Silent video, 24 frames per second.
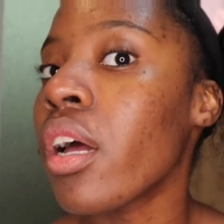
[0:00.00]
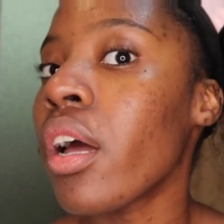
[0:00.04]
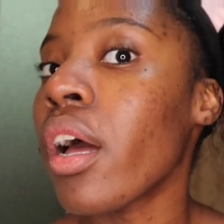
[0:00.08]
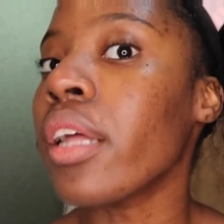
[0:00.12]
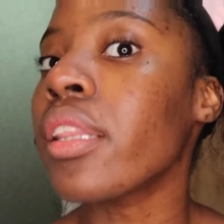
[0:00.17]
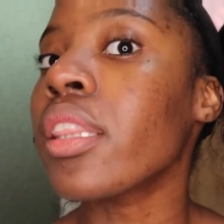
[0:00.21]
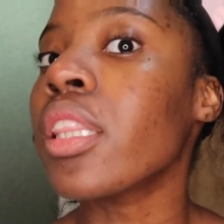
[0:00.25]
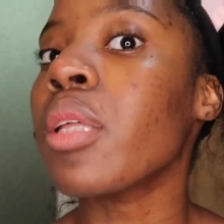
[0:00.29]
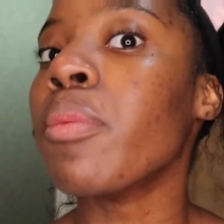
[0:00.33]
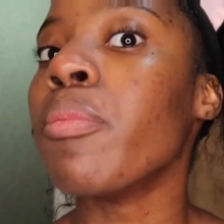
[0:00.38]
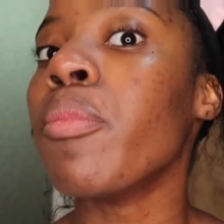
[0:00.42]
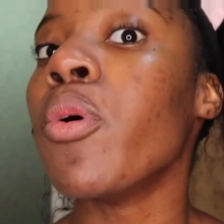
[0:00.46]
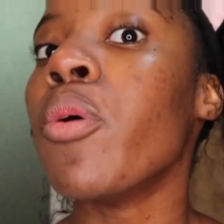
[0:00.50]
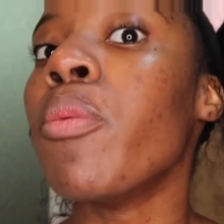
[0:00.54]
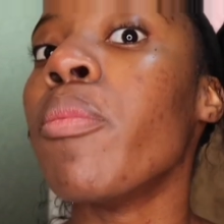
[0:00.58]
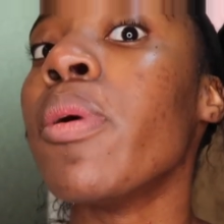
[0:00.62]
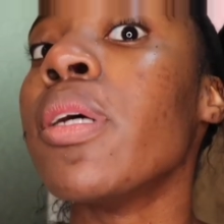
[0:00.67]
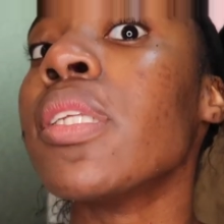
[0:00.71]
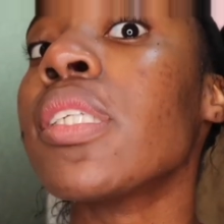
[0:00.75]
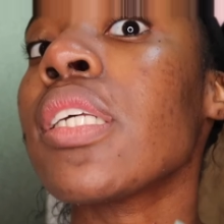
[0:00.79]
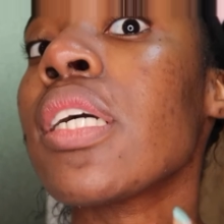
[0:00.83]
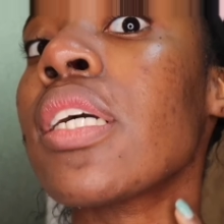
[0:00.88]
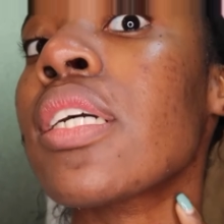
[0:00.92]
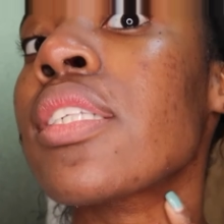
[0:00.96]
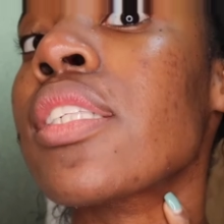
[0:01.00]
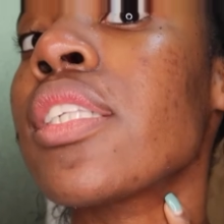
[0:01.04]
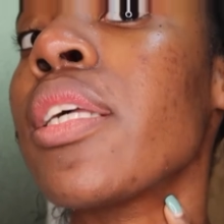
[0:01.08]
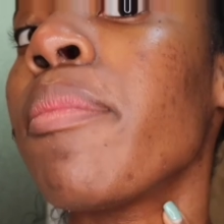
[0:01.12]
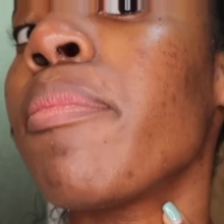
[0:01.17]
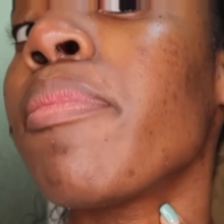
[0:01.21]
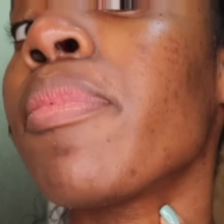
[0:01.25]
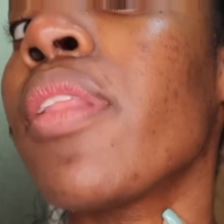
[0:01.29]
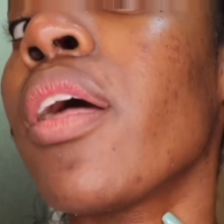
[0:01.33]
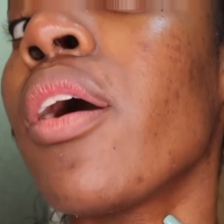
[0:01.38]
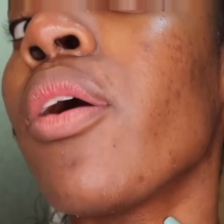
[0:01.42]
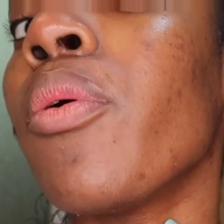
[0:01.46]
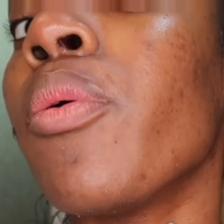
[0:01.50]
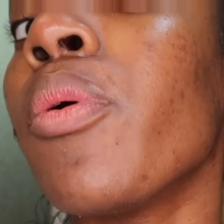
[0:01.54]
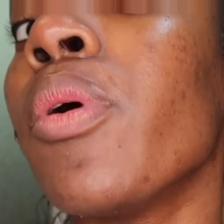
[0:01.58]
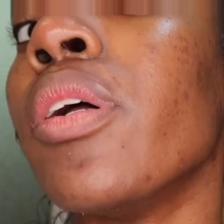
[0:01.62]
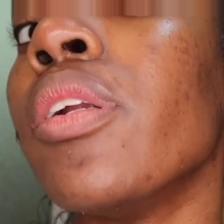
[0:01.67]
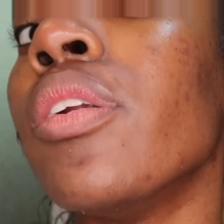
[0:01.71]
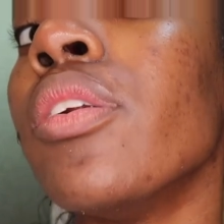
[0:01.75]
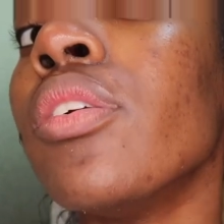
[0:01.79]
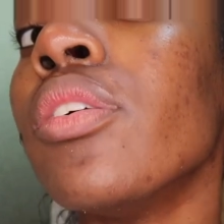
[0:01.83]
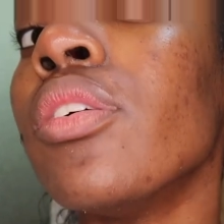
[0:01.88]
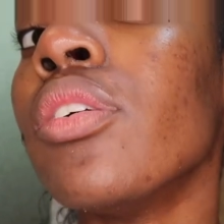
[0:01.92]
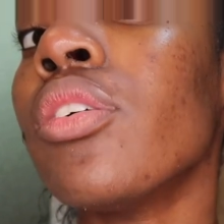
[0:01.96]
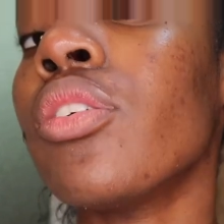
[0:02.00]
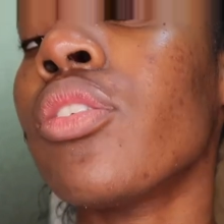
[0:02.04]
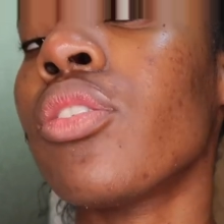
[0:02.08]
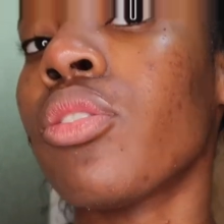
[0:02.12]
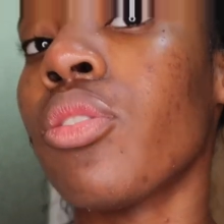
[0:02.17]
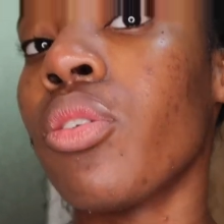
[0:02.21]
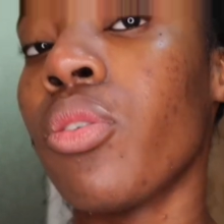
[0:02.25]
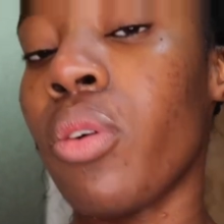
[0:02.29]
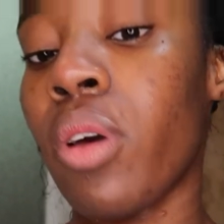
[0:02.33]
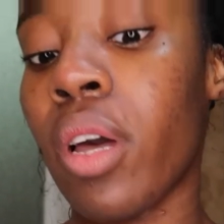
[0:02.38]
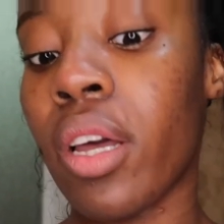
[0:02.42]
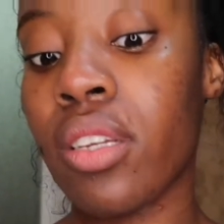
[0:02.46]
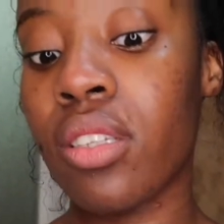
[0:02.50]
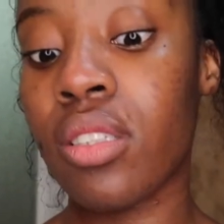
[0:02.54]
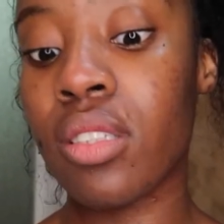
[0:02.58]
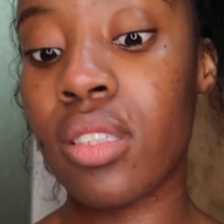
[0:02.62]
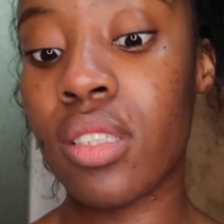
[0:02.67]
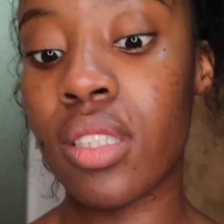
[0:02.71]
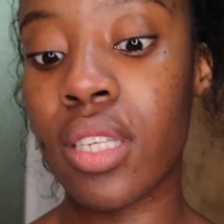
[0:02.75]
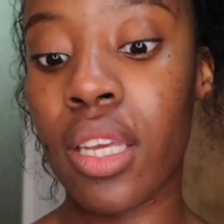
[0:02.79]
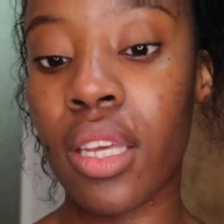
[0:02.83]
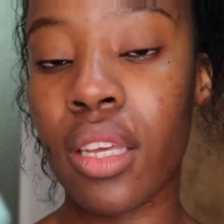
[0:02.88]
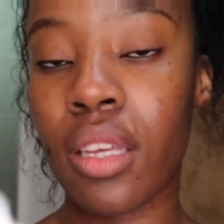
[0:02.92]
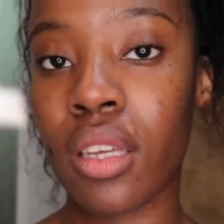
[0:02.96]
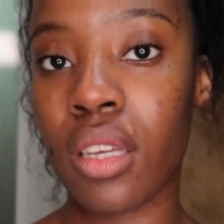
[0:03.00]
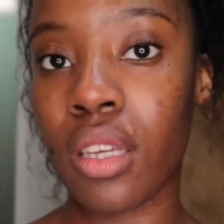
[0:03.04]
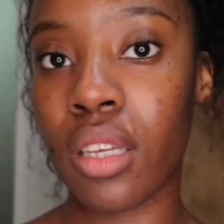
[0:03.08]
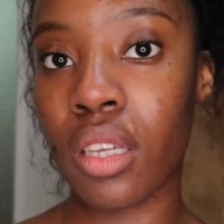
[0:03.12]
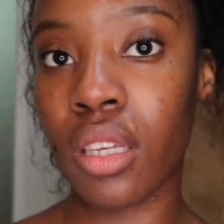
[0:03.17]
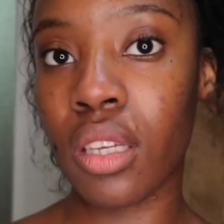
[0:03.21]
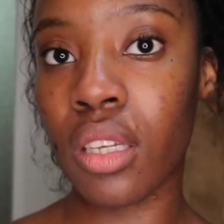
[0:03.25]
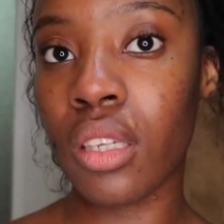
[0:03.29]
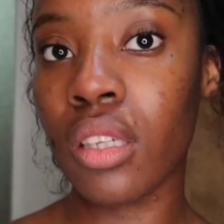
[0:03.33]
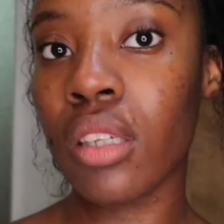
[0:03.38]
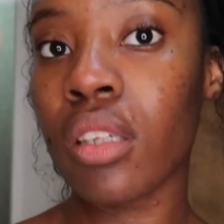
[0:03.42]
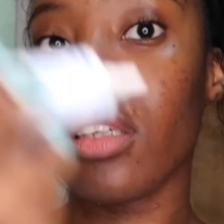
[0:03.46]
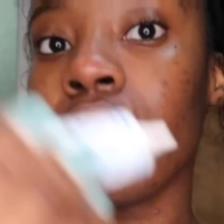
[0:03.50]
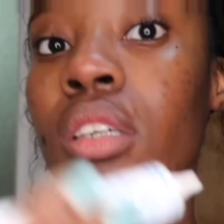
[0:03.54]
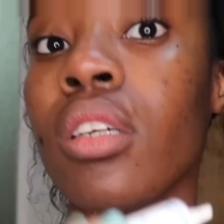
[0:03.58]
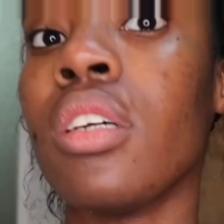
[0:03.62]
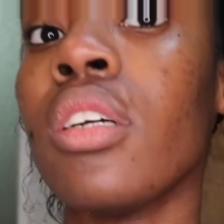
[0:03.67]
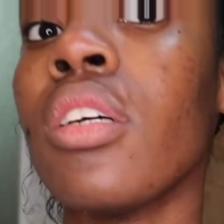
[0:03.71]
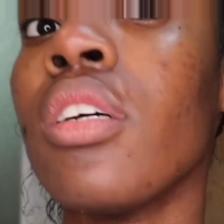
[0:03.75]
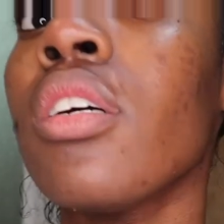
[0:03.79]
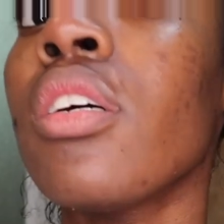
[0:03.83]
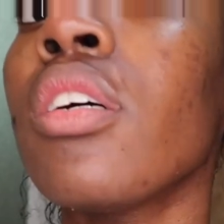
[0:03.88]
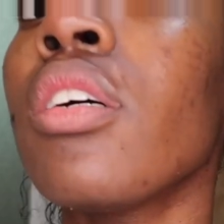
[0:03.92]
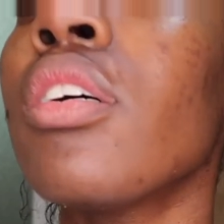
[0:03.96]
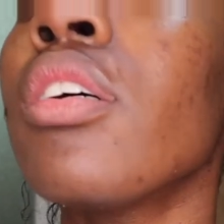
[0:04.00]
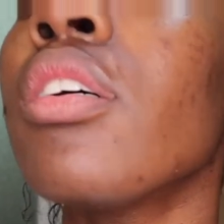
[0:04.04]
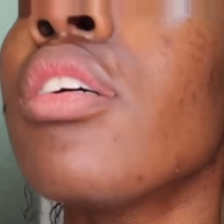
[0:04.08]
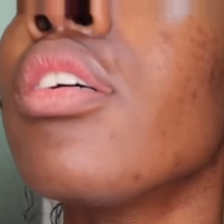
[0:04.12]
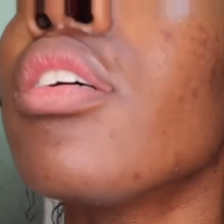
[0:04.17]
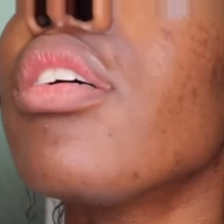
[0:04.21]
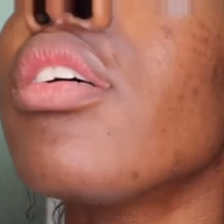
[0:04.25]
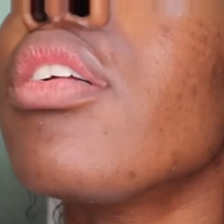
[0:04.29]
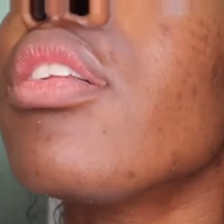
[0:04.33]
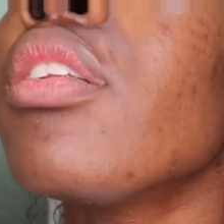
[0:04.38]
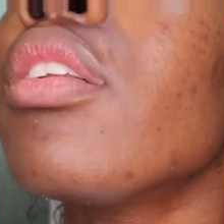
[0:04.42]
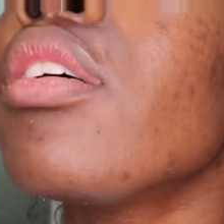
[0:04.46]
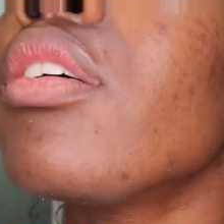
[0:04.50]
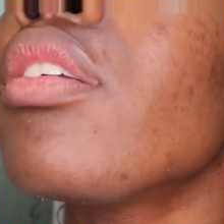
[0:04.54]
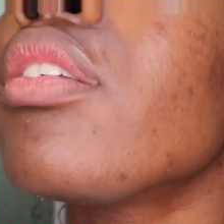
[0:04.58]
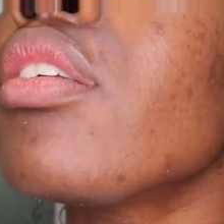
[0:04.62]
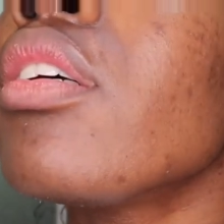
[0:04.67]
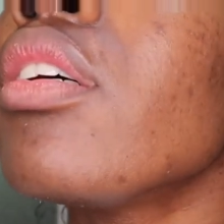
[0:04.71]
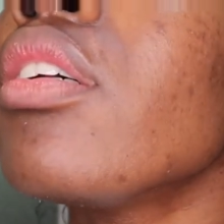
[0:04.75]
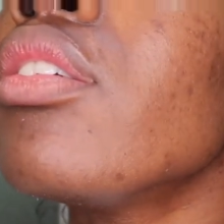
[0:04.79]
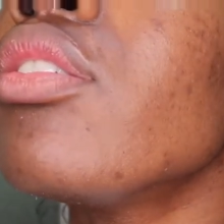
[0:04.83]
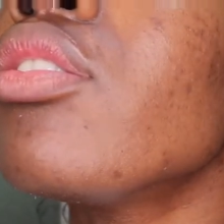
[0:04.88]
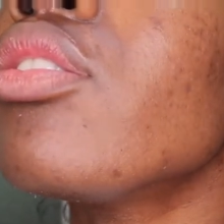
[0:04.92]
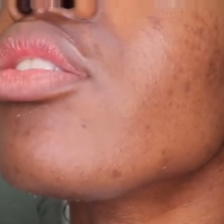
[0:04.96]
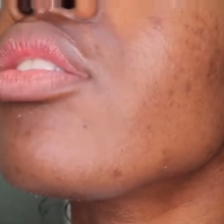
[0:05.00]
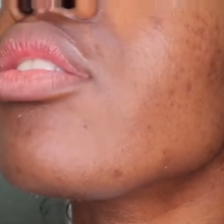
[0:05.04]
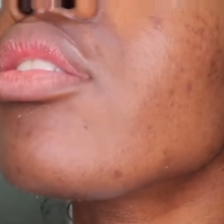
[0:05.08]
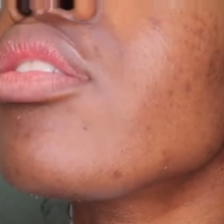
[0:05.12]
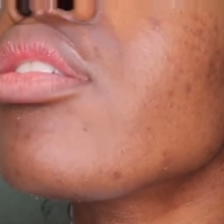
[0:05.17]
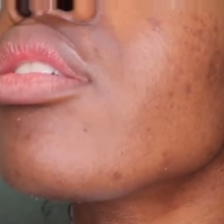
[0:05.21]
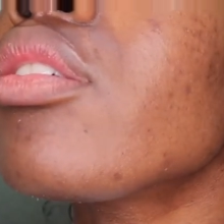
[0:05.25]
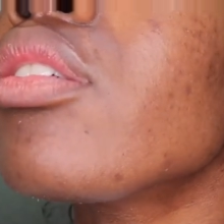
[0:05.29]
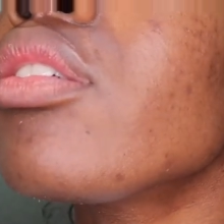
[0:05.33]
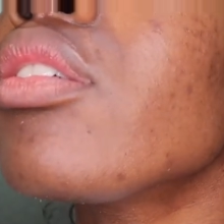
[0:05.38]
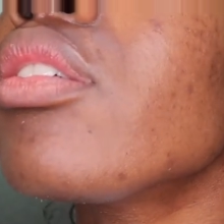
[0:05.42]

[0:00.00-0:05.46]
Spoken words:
at the moment except that one, so I just take this and just